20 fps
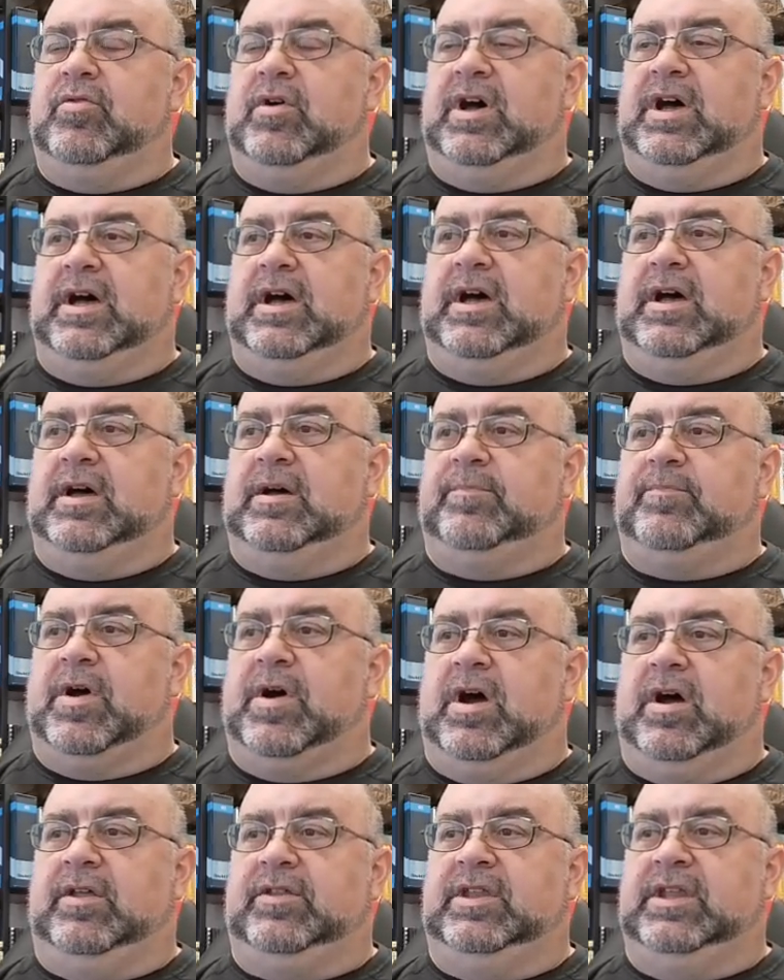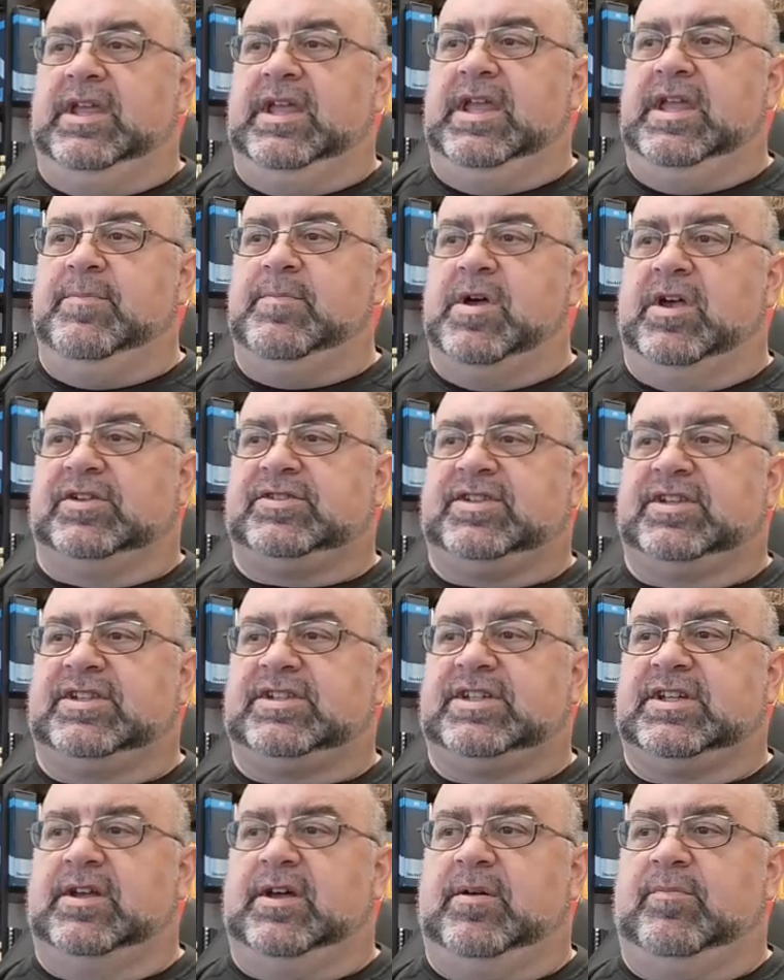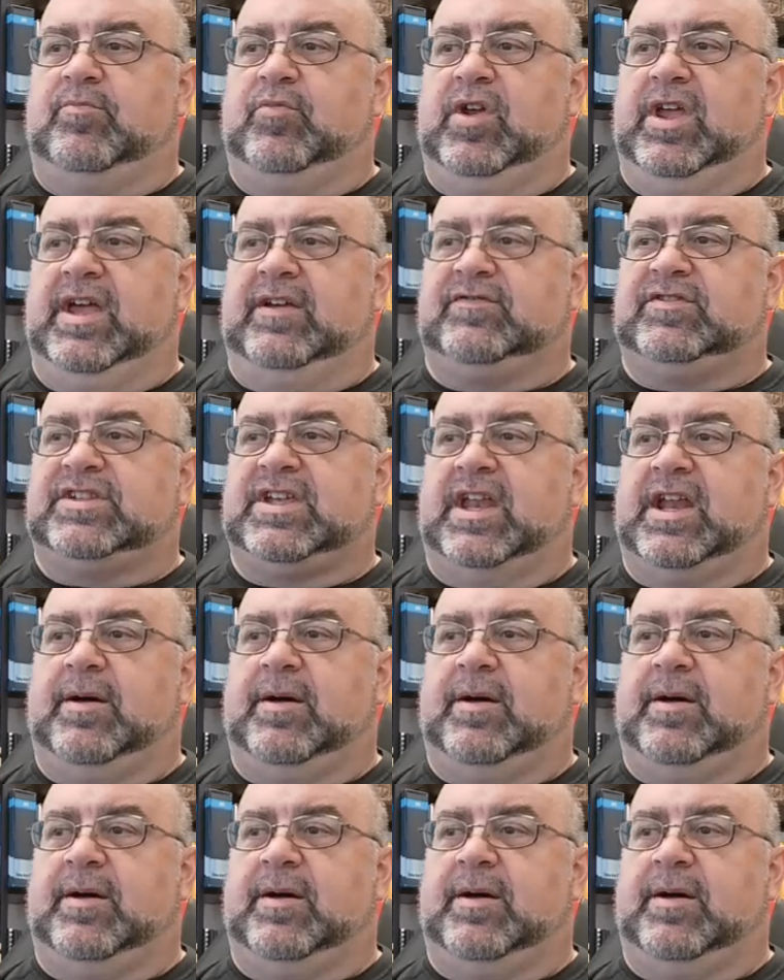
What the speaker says: where you installed your Empower